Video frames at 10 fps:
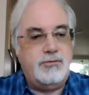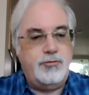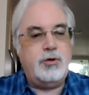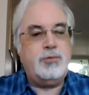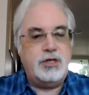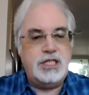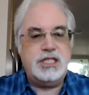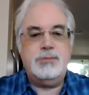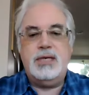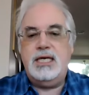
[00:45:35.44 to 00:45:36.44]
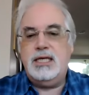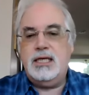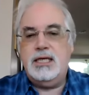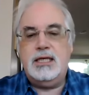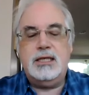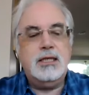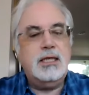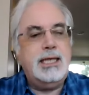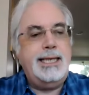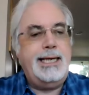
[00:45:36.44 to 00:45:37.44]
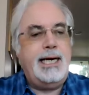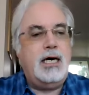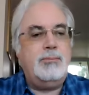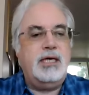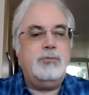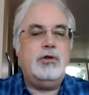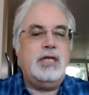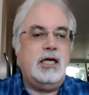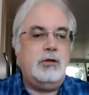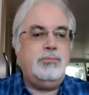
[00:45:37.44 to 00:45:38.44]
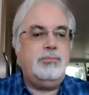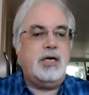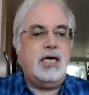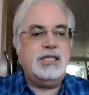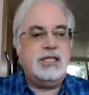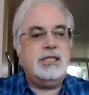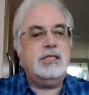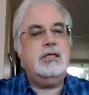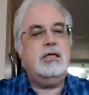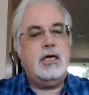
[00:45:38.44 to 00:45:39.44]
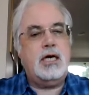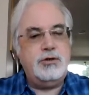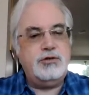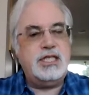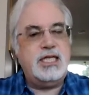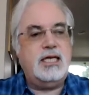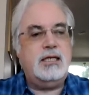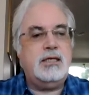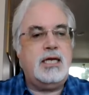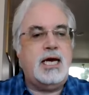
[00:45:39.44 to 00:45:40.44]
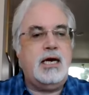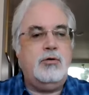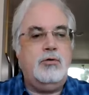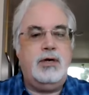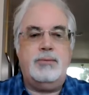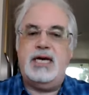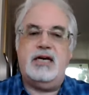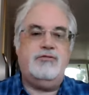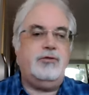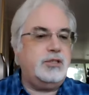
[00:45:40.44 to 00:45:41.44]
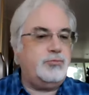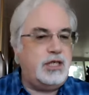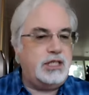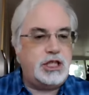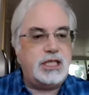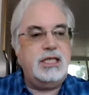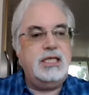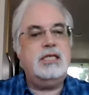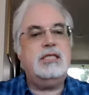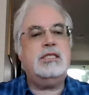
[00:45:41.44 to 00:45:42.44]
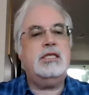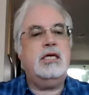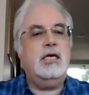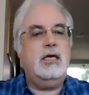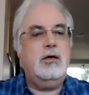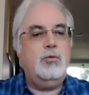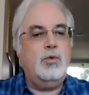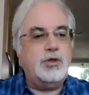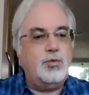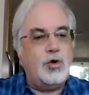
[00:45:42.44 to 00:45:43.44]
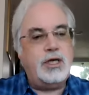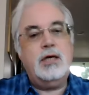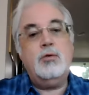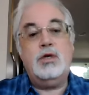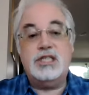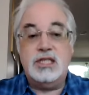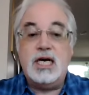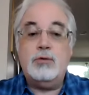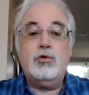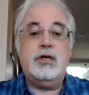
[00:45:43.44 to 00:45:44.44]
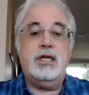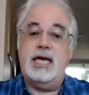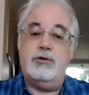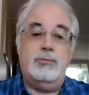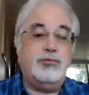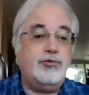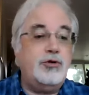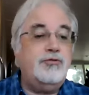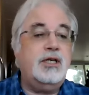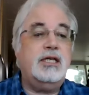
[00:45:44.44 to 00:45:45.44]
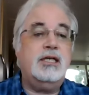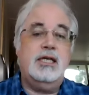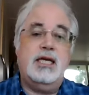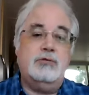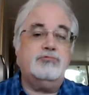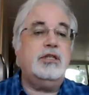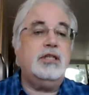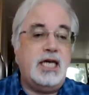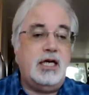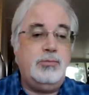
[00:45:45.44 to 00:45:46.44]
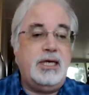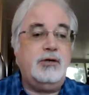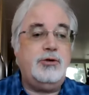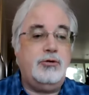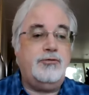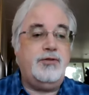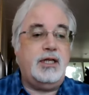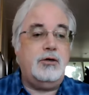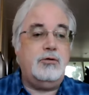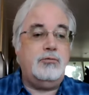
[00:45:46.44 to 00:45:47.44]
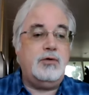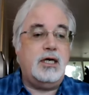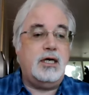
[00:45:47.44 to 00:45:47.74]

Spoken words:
for participating in it. It will help us understand how impactful this project is, what's working, what's not working, how to improve it, and really help out your fellow